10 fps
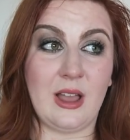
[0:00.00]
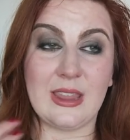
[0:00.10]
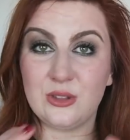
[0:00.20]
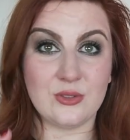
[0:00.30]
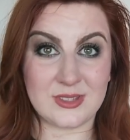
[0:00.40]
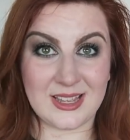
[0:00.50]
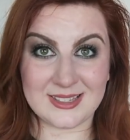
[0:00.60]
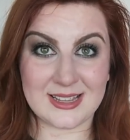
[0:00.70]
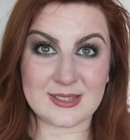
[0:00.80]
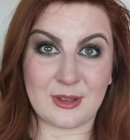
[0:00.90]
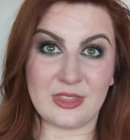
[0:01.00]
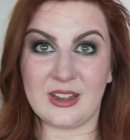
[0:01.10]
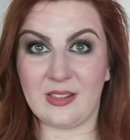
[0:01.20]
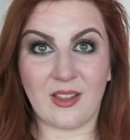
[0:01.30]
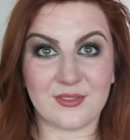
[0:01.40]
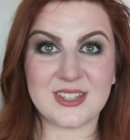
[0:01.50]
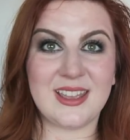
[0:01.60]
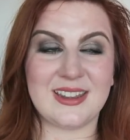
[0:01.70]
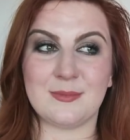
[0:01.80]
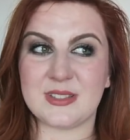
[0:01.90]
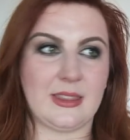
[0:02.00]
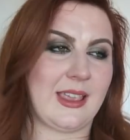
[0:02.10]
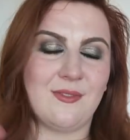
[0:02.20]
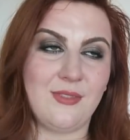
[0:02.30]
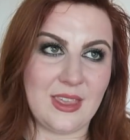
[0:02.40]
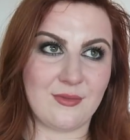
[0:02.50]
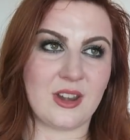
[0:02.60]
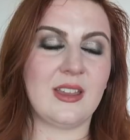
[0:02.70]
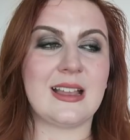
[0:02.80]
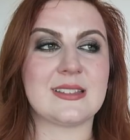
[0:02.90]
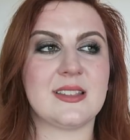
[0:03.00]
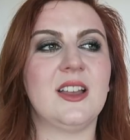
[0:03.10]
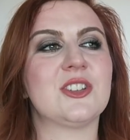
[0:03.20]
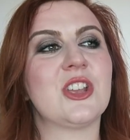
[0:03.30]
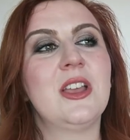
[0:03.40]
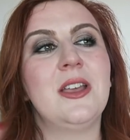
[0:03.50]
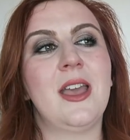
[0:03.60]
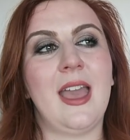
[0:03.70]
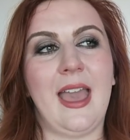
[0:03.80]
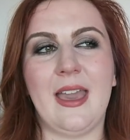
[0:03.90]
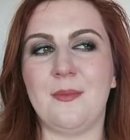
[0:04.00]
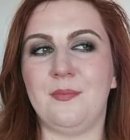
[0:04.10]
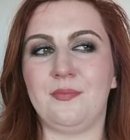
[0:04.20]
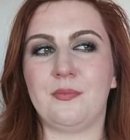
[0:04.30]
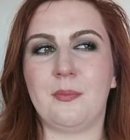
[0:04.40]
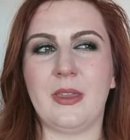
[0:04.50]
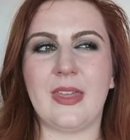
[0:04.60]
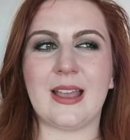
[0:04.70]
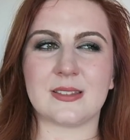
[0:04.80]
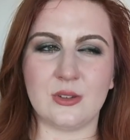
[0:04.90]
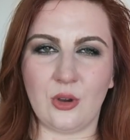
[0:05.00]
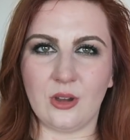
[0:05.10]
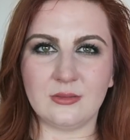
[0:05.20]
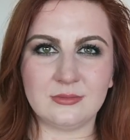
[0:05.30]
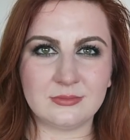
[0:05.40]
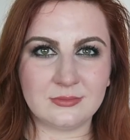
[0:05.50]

I used this this month and I loved it and it was like a favourite as such um, but that's not